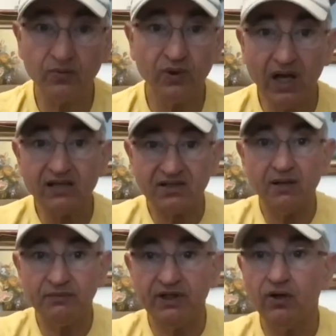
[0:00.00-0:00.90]
we got
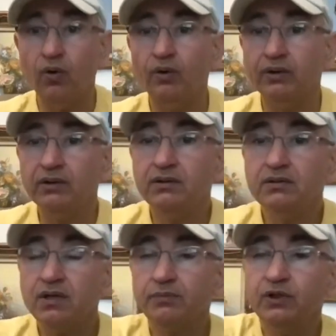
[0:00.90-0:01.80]
something going,
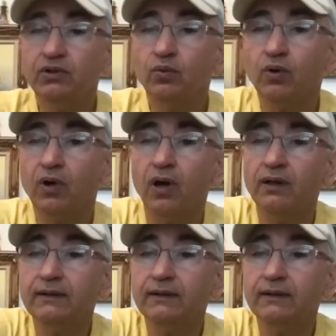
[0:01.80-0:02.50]
something to work on.